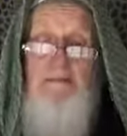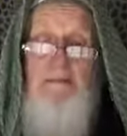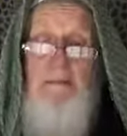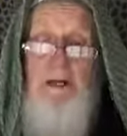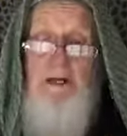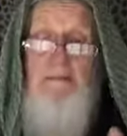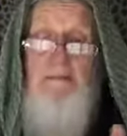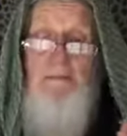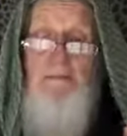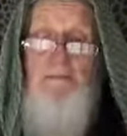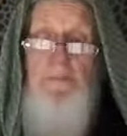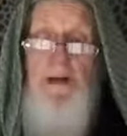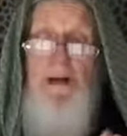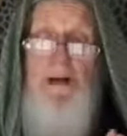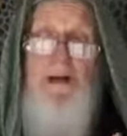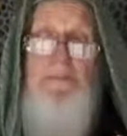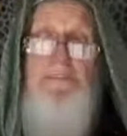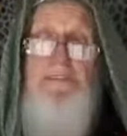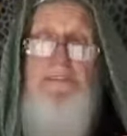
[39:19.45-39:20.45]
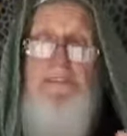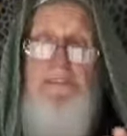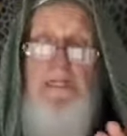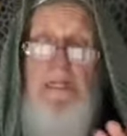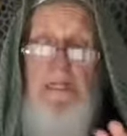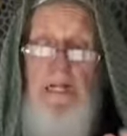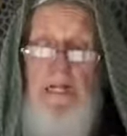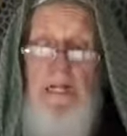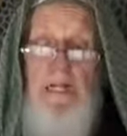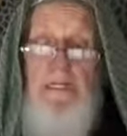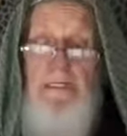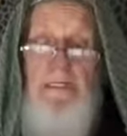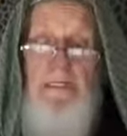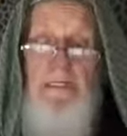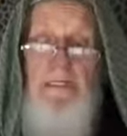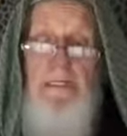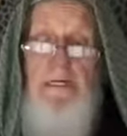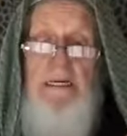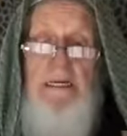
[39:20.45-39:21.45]
Beelzebub is the
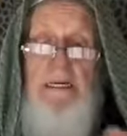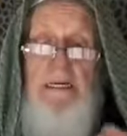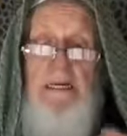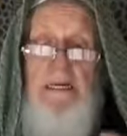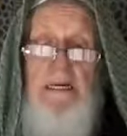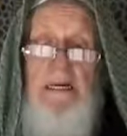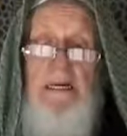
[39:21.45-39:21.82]
gluttony,